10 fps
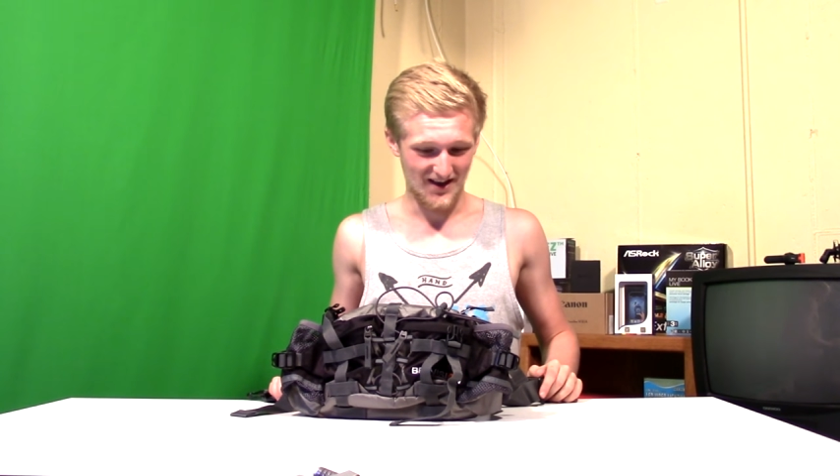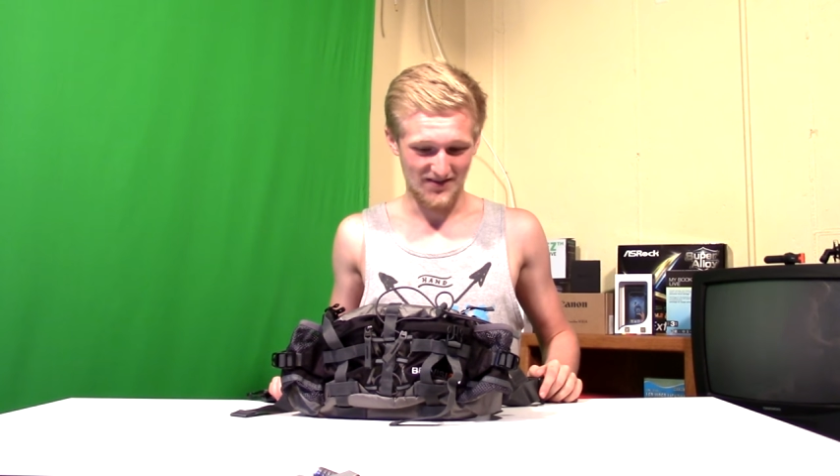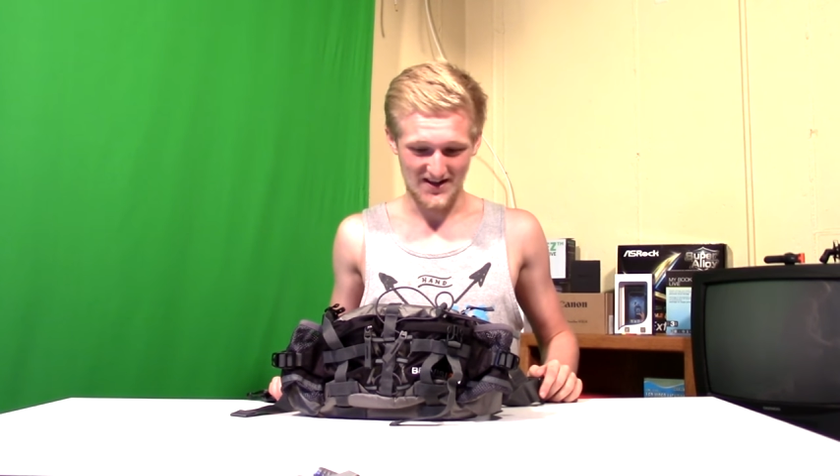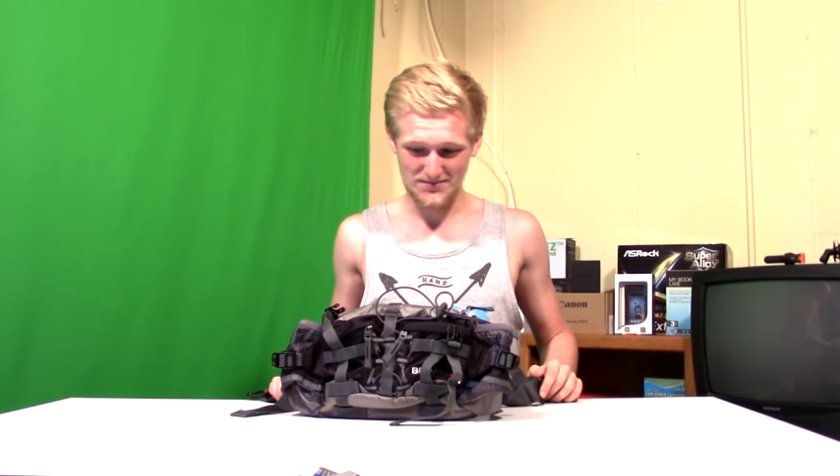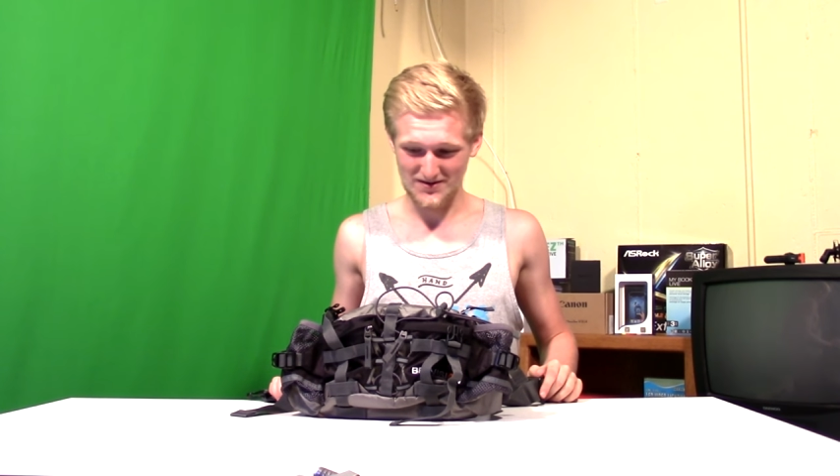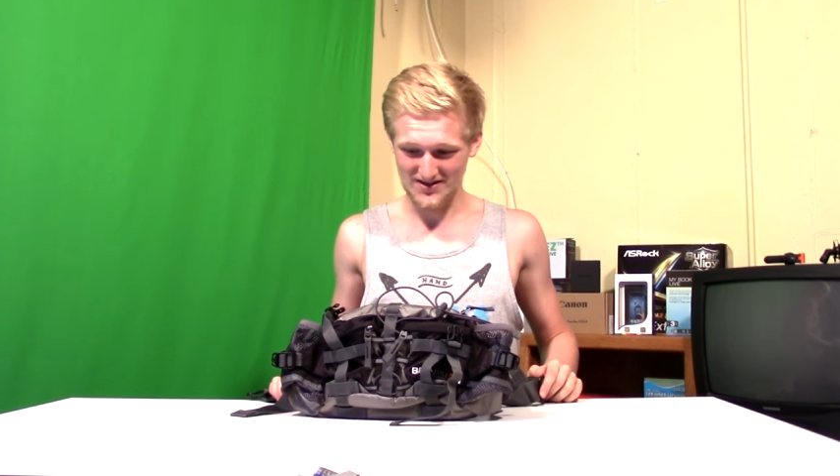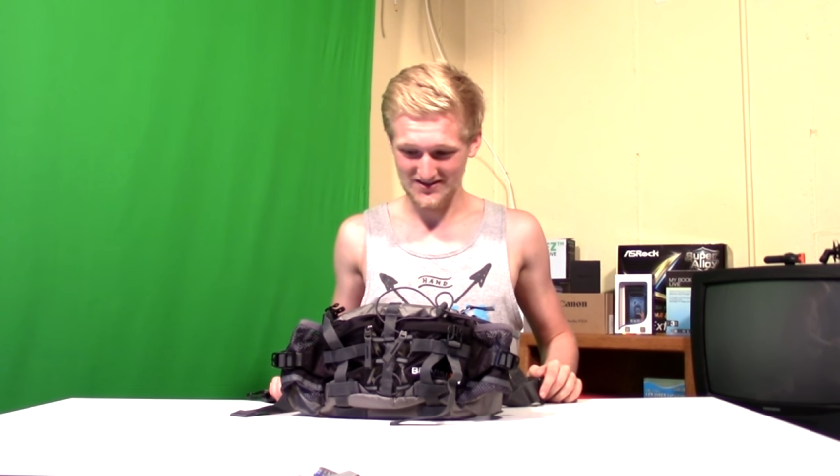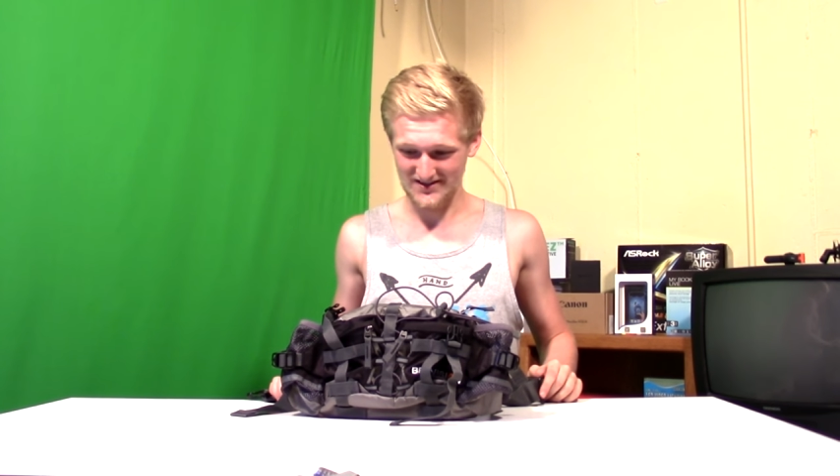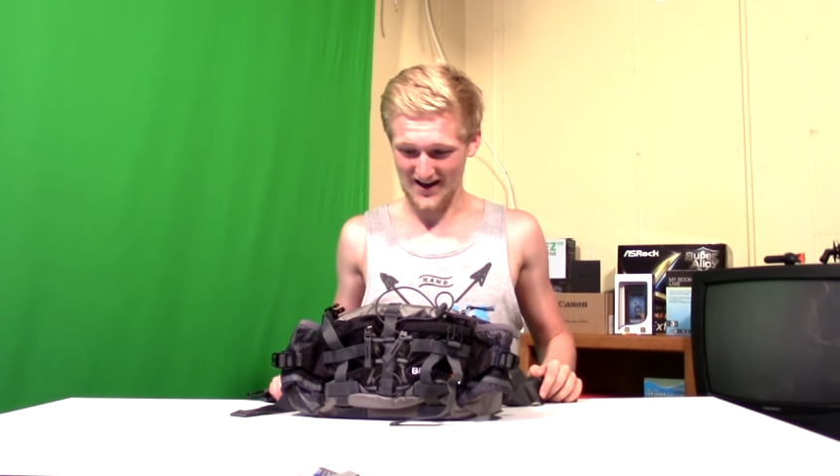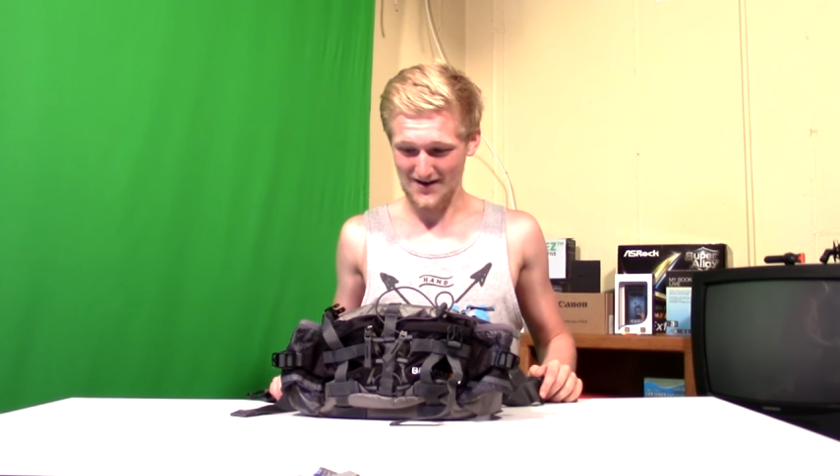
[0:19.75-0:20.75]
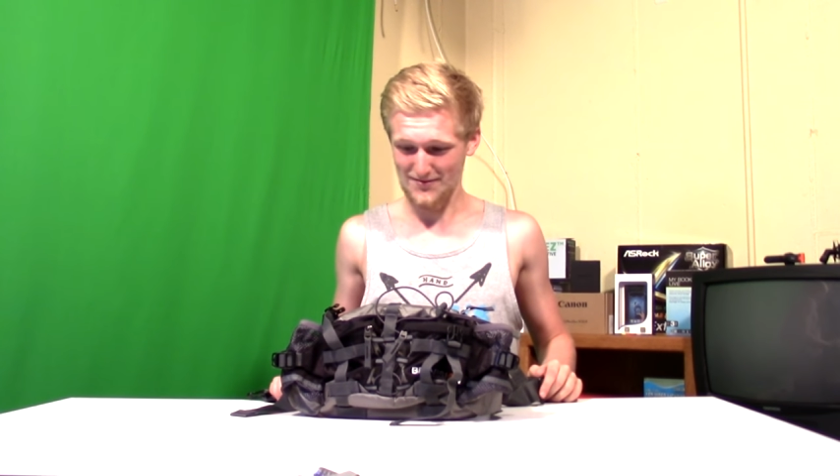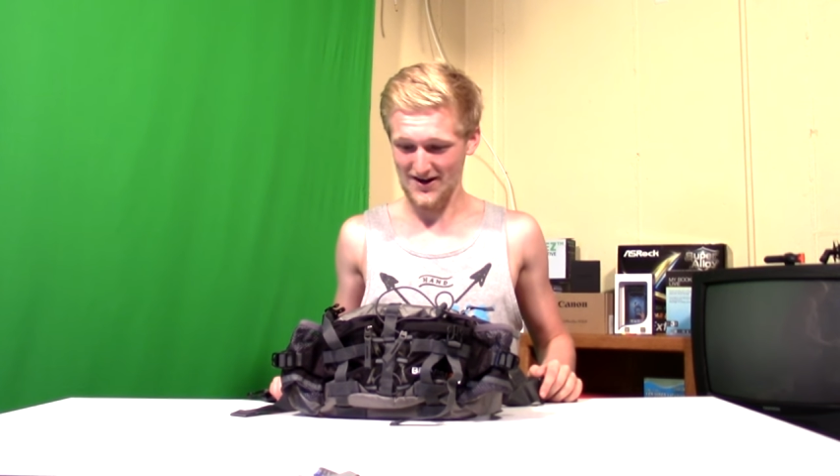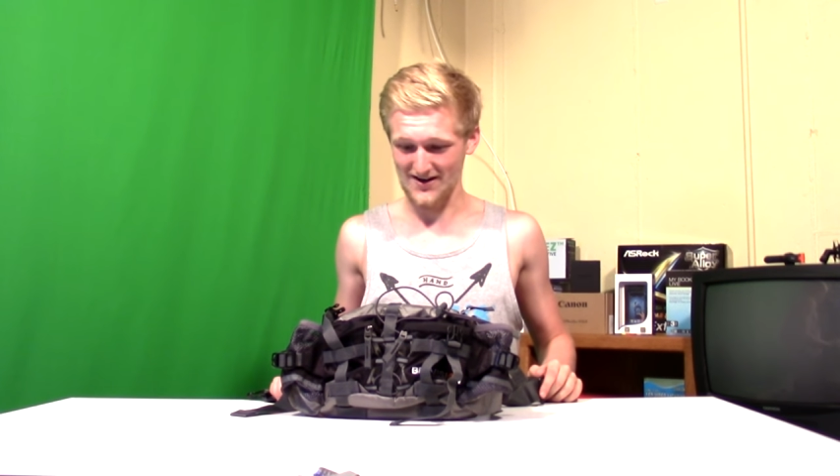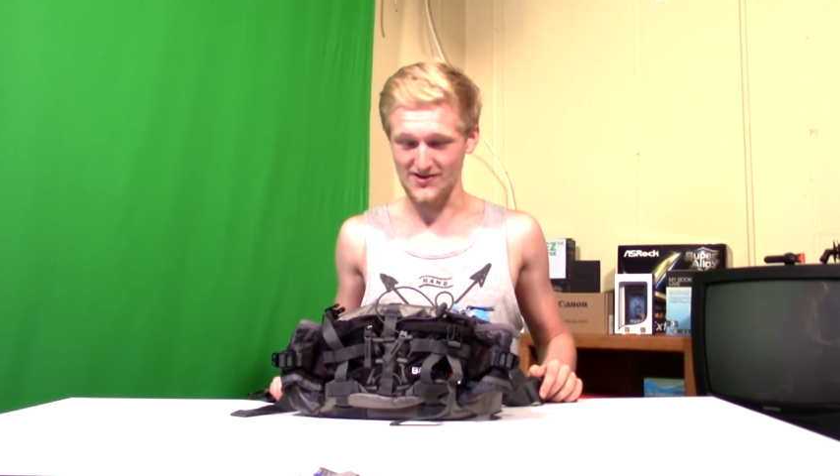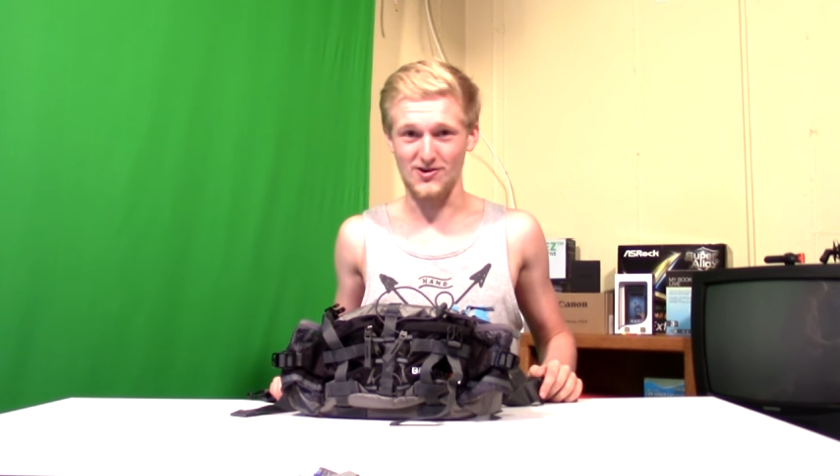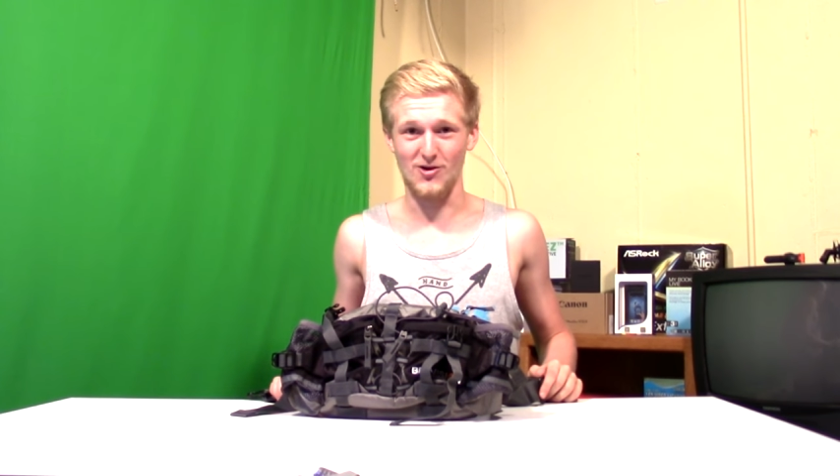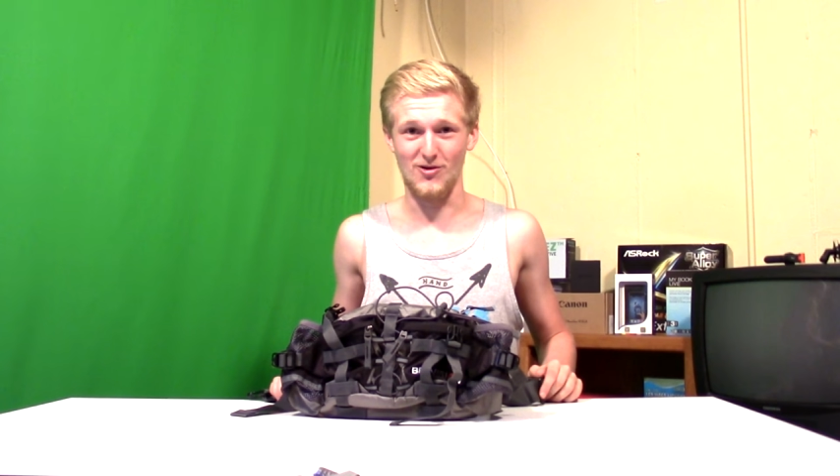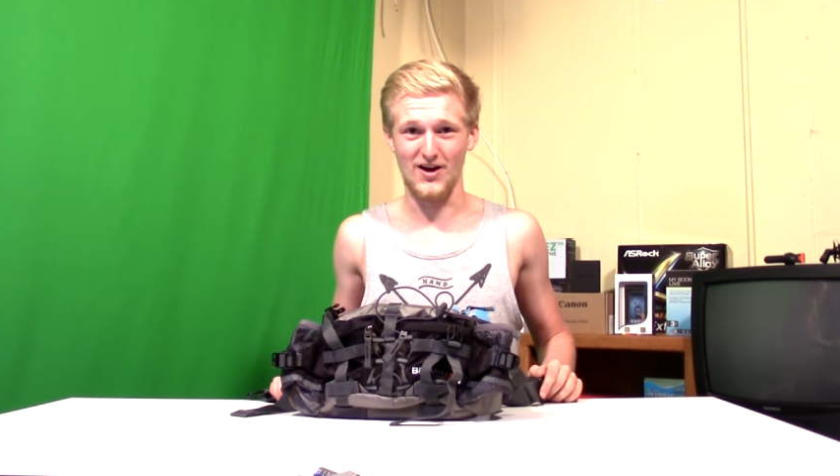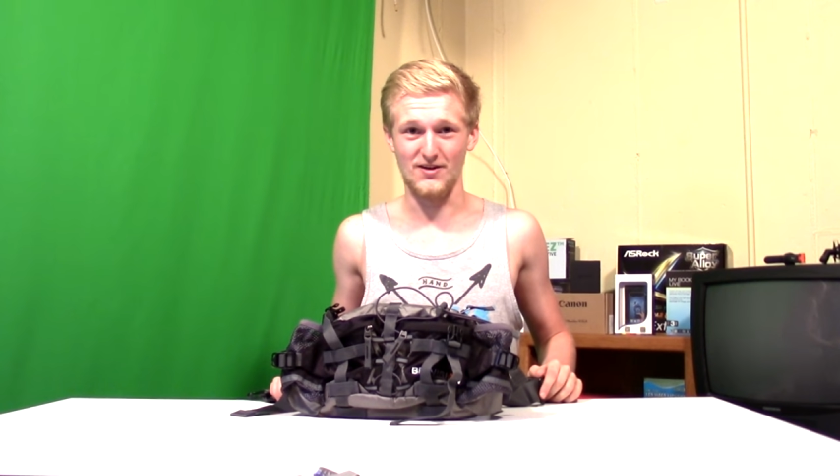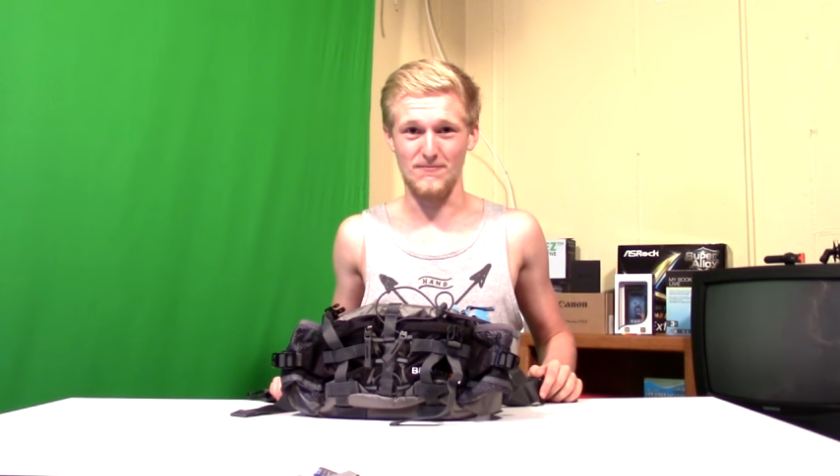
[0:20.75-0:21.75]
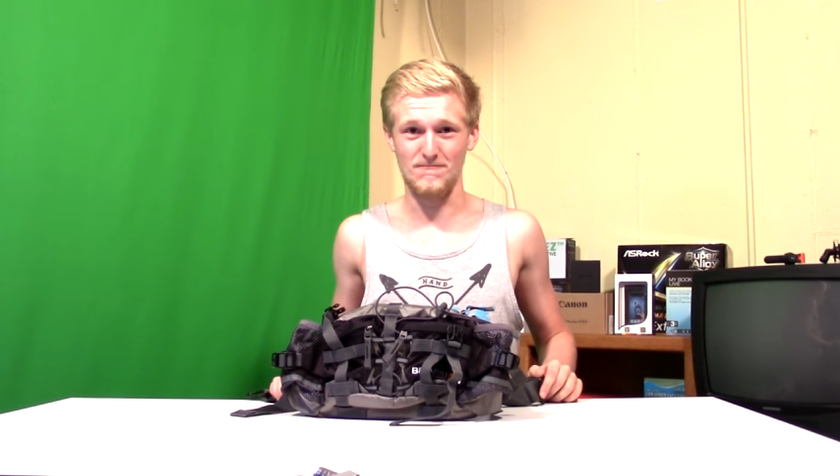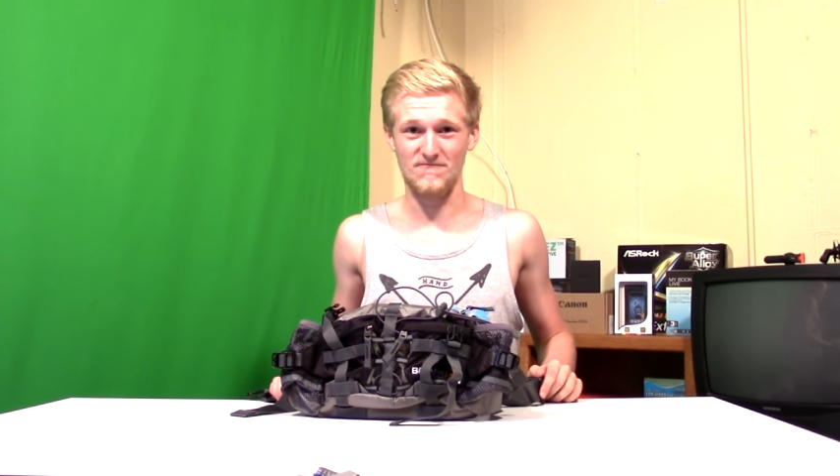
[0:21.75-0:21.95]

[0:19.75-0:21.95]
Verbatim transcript: That's because I bet I could go on a